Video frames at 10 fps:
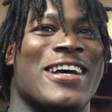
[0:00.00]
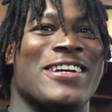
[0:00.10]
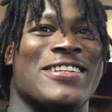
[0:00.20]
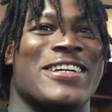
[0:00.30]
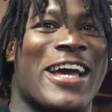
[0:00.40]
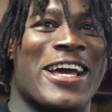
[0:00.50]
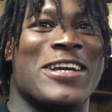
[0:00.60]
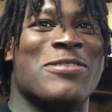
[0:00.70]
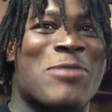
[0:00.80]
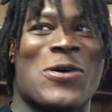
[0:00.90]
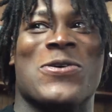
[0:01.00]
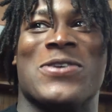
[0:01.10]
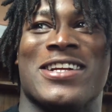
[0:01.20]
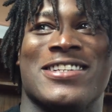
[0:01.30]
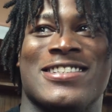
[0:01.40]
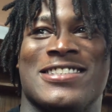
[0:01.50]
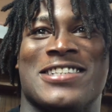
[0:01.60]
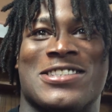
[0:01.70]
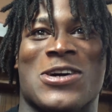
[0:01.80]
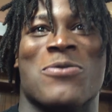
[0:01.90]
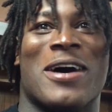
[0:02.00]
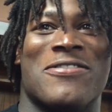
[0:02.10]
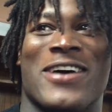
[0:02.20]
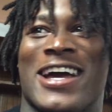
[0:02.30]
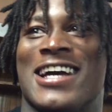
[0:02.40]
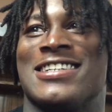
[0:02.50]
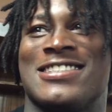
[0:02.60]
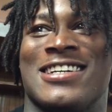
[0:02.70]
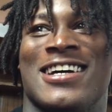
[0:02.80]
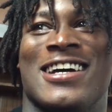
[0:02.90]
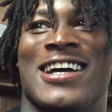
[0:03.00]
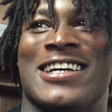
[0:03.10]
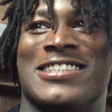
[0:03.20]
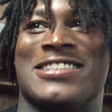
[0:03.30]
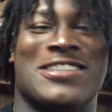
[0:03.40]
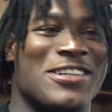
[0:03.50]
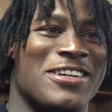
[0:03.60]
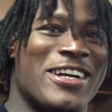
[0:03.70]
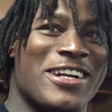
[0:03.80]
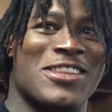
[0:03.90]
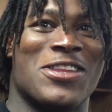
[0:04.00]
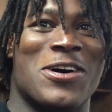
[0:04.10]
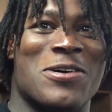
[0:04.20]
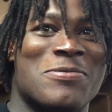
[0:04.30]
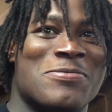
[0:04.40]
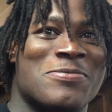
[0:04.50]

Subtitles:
like the game mode and just go by fast and just to hit and thump.